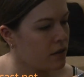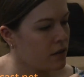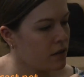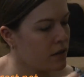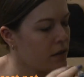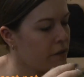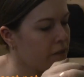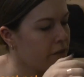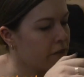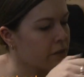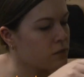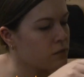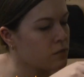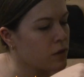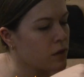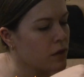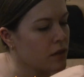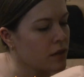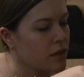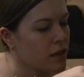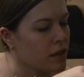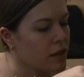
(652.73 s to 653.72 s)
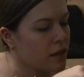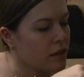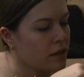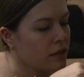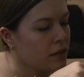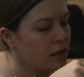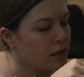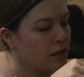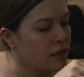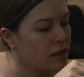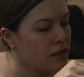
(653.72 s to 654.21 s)
If it's worth
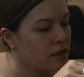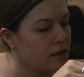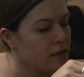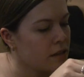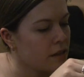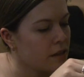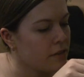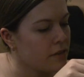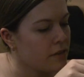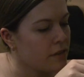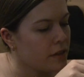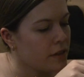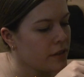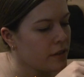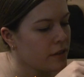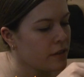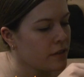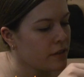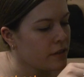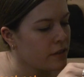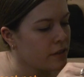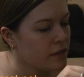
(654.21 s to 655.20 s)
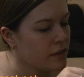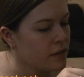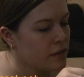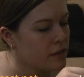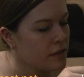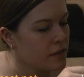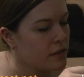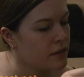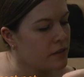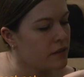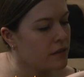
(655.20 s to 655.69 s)
anything, it's definitely
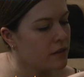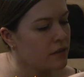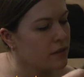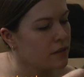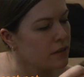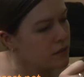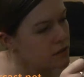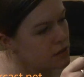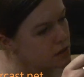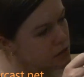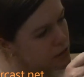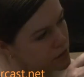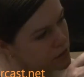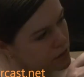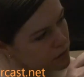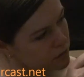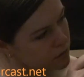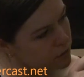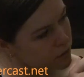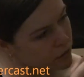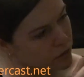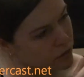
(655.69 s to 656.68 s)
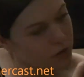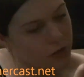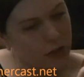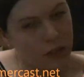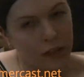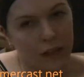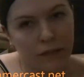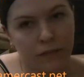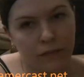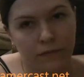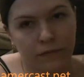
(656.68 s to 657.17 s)
just
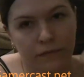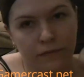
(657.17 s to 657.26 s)
for